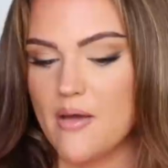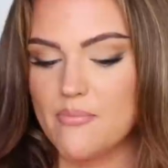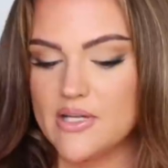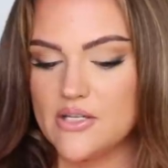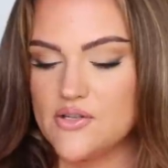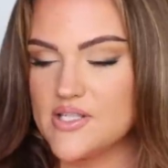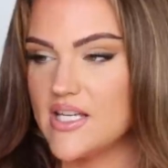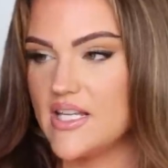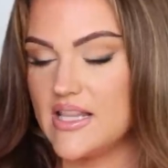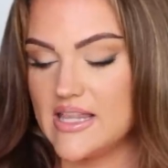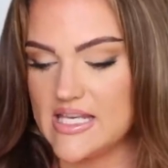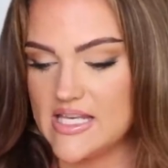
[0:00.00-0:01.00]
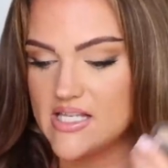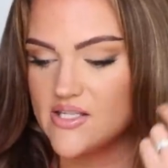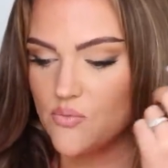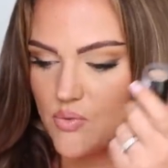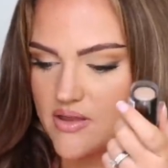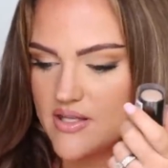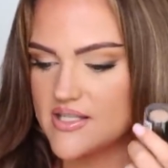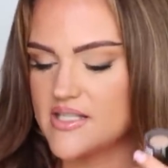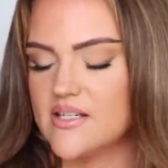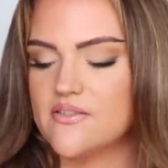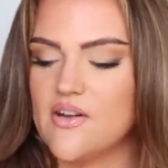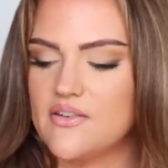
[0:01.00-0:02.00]
I've been using these with this
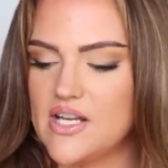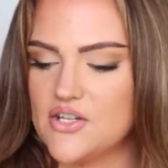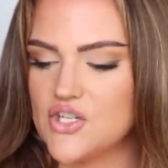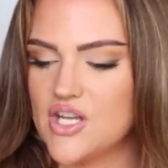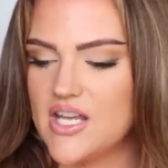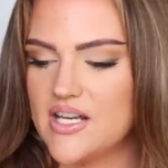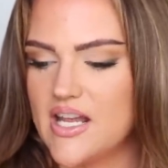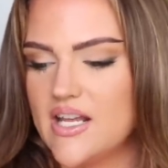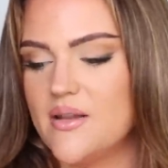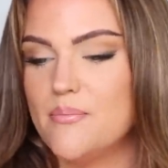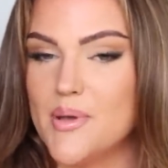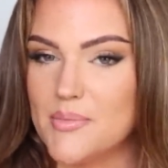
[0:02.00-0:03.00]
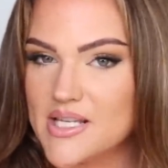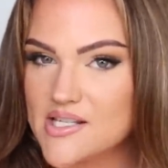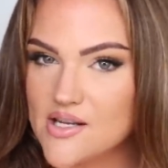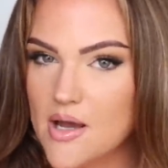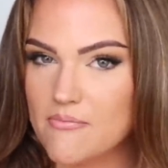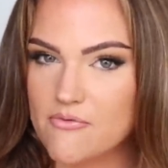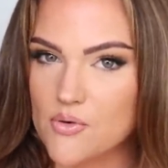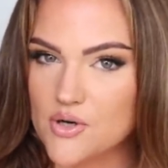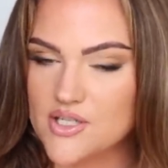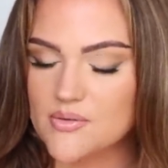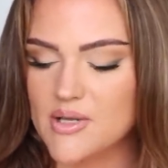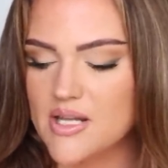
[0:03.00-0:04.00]
stick foundation, and it mimics Tom
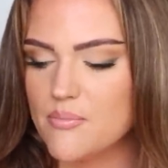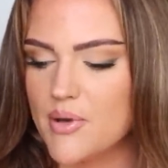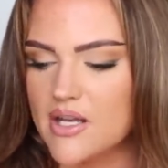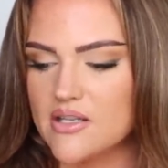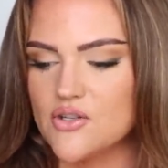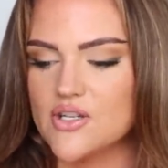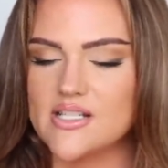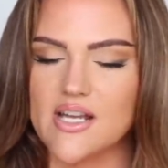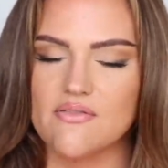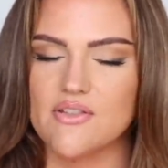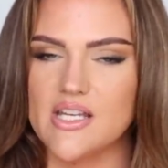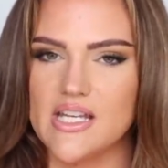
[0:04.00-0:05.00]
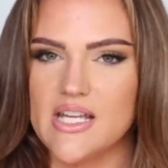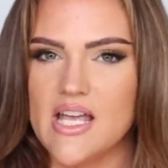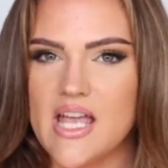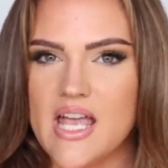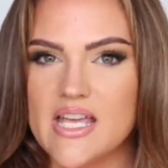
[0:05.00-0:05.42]
Ford to me, but you can definitely